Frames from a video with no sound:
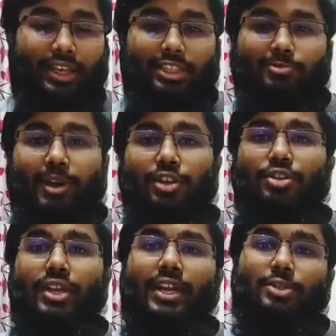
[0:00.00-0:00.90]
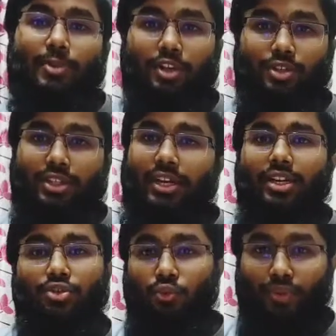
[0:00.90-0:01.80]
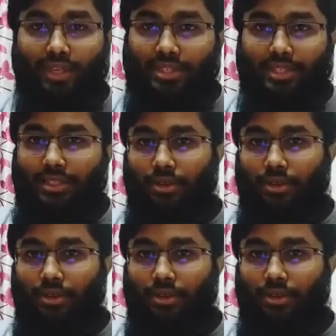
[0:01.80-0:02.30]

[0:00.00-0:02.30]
inspiration and expiration. There are two phases.